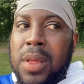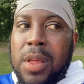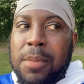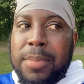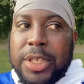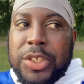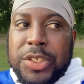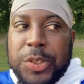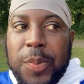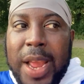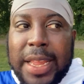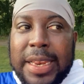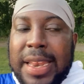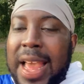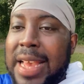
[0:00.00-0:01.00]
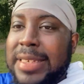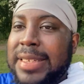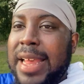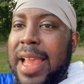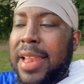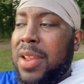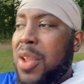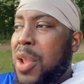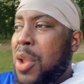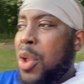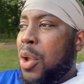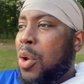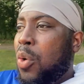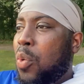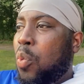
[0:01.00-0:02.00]
But just recognize that
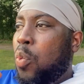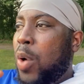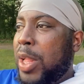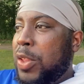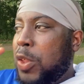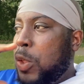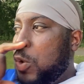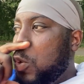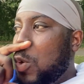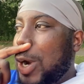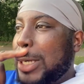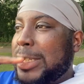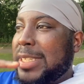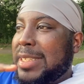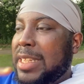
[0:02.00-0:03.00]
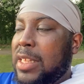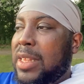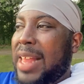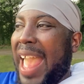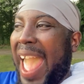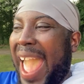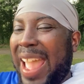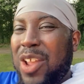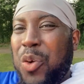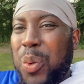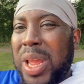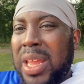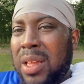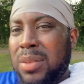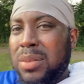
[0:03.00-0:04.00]
when you are still
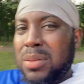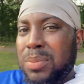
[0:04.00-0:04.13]
angry,